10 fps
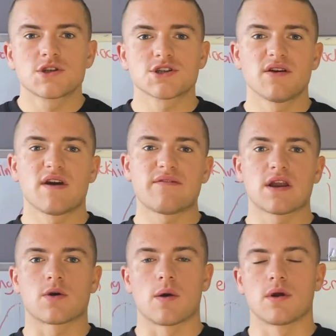Just a very
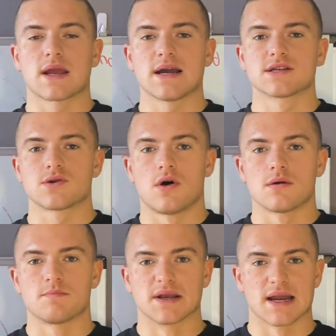quick one, guys,
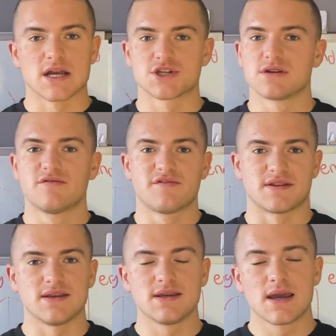on progression,
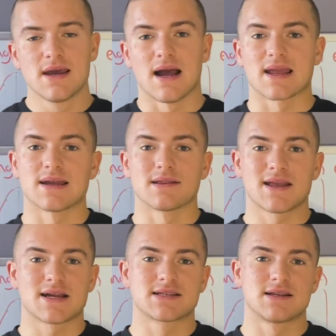fatigue. Again,
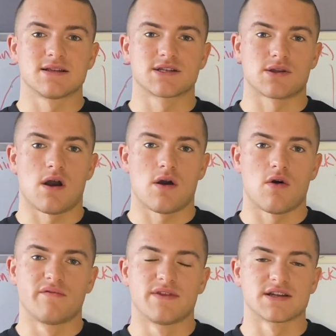like I said at the start
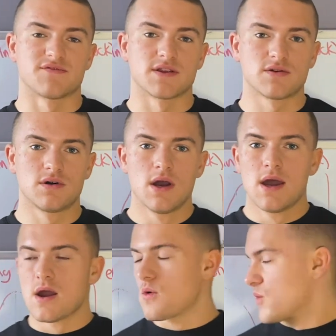of this video,
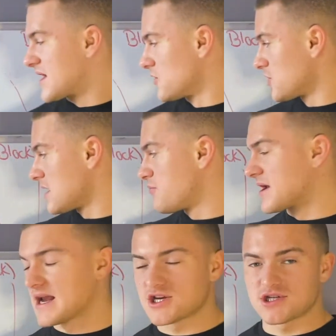we can look at
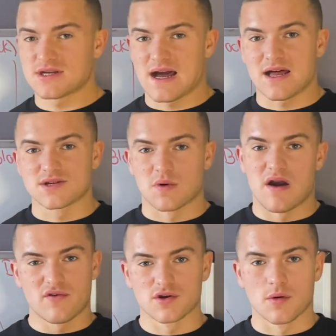progression as
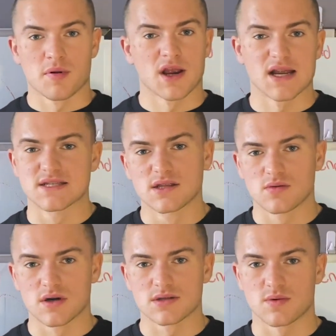whatever you're progressing
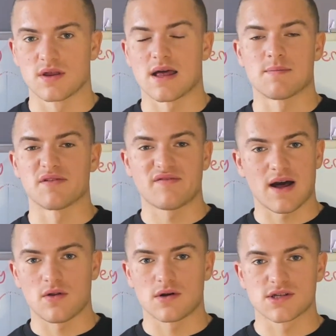towards, whether that be
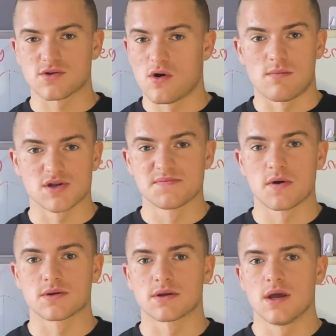fat loss or muscle building.